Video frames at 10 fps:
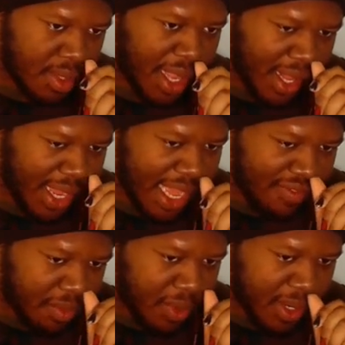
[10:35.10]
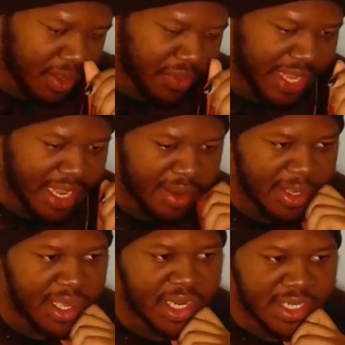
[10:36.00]
I like having more health, I gotta
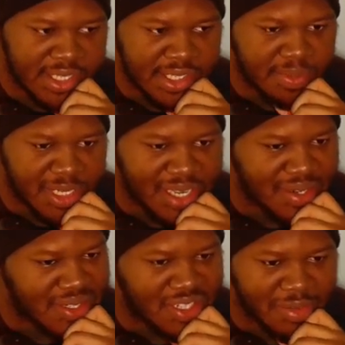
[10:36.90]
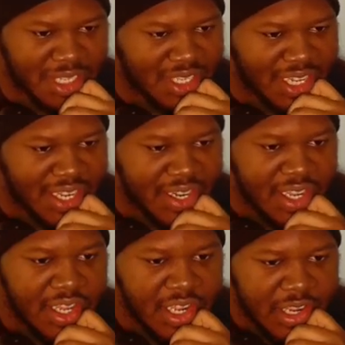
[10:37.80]
be honest, but I don't know about that.
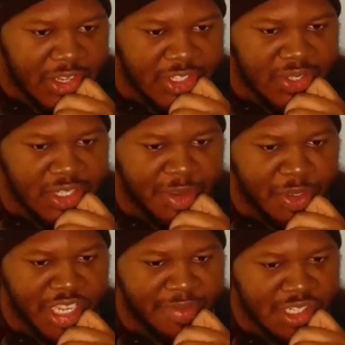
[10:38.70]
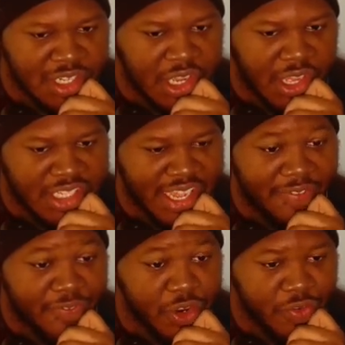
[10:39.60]
Grizzlies deal double damage and cost
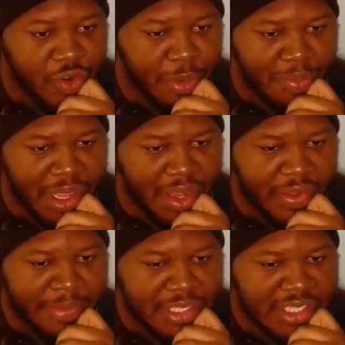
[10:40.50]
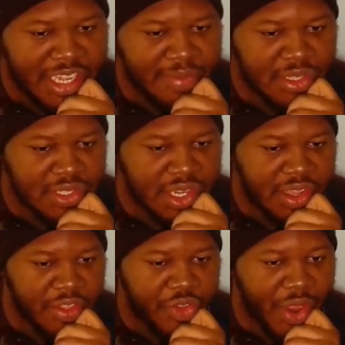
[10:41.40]
half fervor, but melee weapons damage and
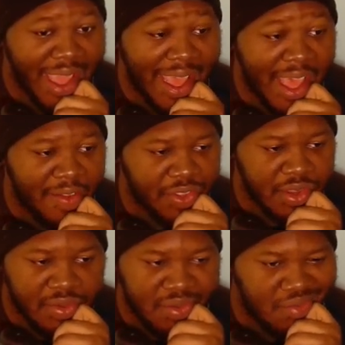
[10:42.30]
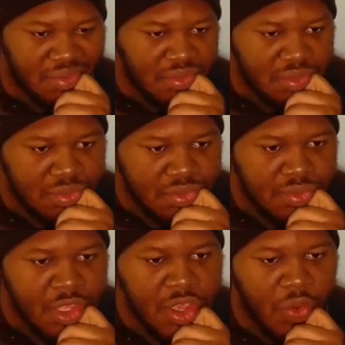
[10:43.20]
health are halved.
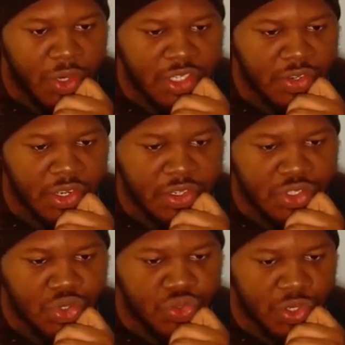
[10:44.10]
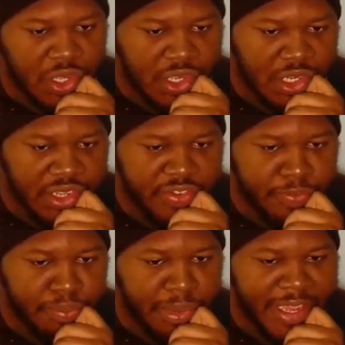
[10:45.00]
When tarot card is drawn, give
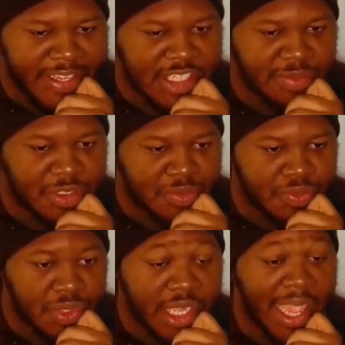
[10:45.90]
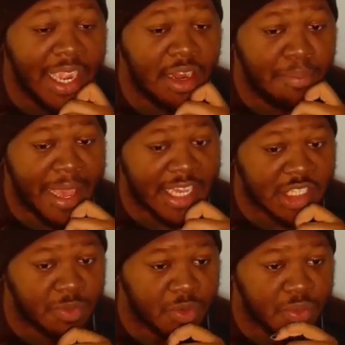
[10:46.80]
maximum gain
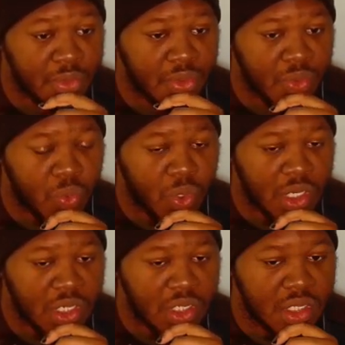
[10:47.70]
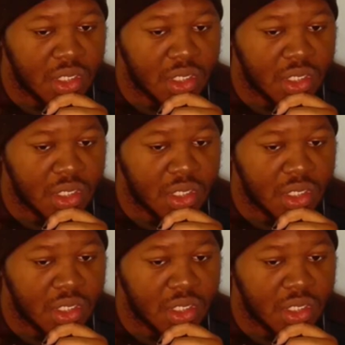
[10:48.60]
maximum one